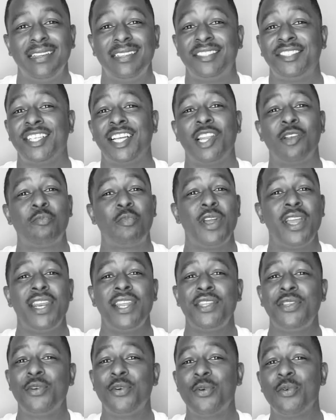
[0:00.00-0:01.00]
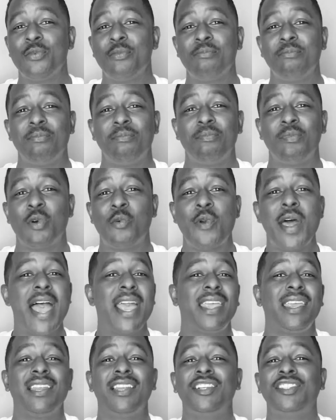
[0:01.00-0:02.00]
celebrating your
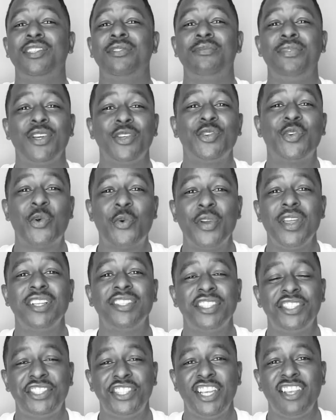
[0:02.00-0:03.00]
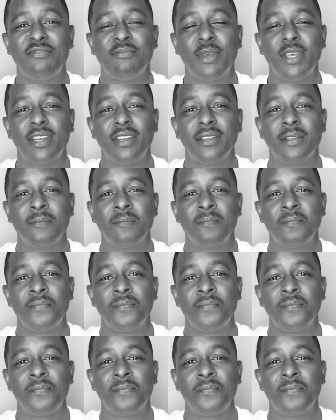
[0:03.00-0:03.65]
miraculous and victorious achievement,